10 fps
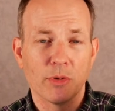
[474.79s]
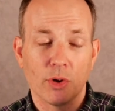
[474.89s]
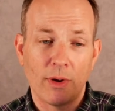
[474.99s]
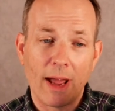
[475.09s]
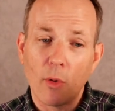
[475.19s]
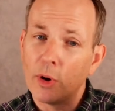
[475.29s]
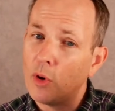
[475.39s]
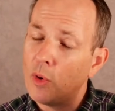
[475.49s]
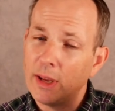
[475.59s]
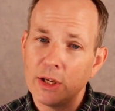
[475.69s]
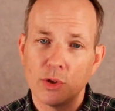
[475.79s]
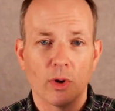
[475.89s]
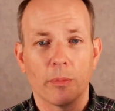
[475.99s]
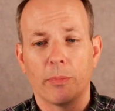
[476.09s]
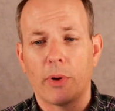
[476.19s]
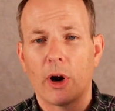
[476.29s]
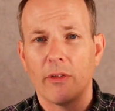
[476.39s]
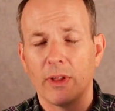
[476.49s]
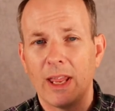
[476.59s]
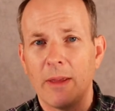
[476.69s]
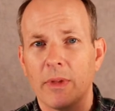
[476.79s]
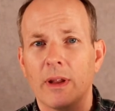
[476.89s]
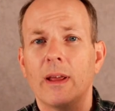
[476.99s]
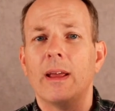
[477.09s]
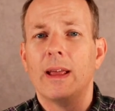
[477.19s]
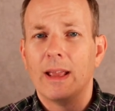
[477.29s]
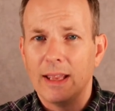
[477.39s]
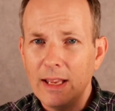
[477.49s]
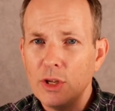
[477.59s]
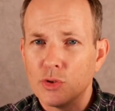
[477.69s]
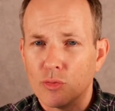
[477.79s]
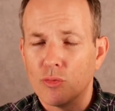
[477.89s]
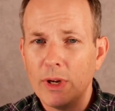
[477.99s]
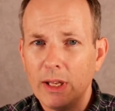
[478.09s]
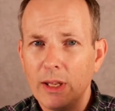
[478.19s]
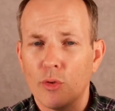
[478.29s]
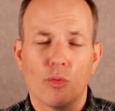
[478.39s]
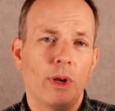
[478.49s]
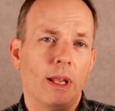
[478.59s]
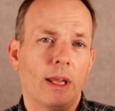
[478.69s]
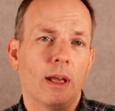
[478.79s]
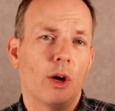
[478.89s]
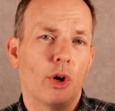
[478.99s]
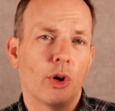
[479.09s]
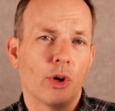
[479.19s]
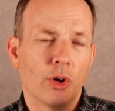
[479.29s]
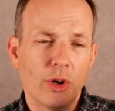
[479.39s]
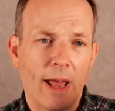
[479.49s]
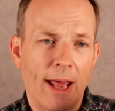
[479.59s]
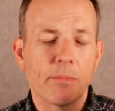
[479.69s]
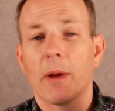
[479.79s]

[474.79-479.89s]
So now we're going into a part of the game that he is really, really good at. Oh,